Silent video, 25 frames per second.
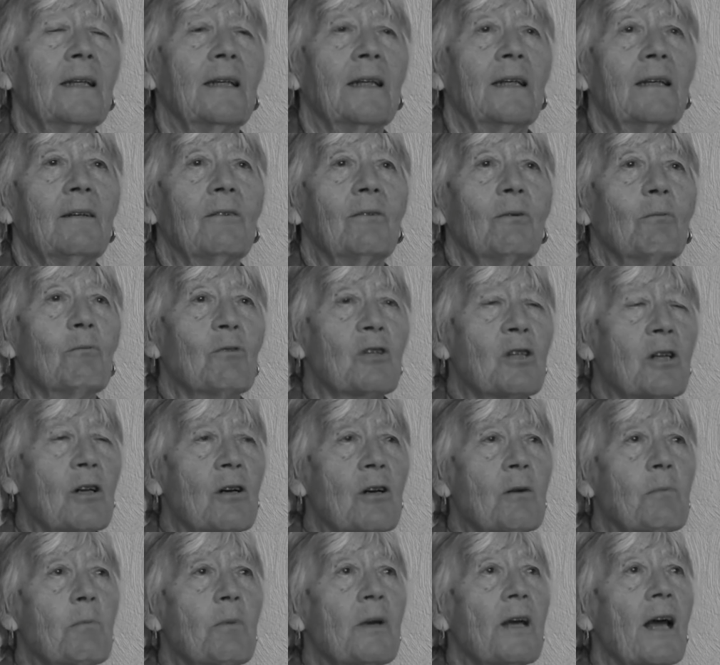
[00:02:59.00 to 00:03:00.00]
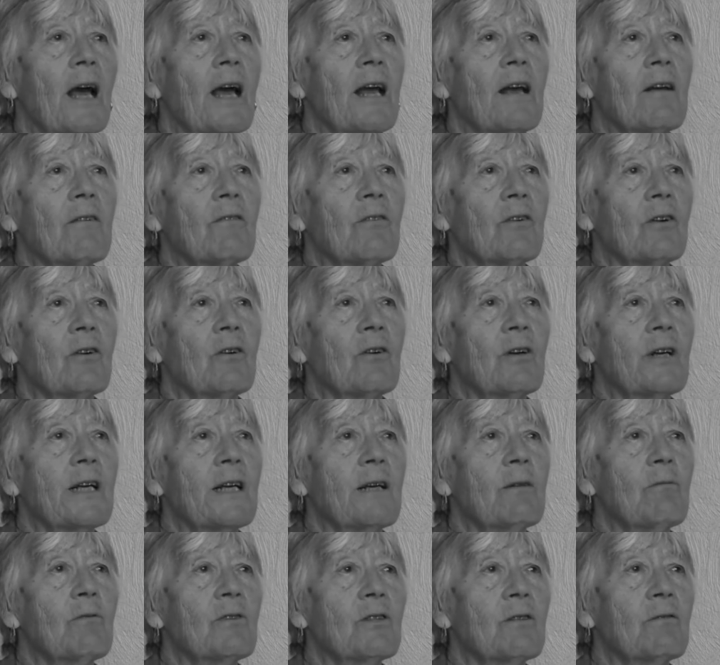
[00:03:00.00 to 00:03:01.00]
If it was learned behaviour,
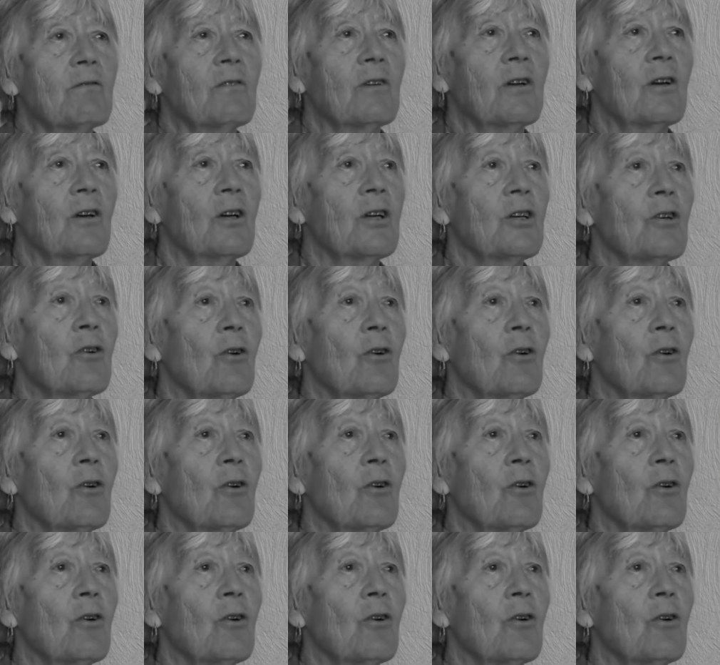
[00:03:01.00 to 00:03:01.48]
he would have learned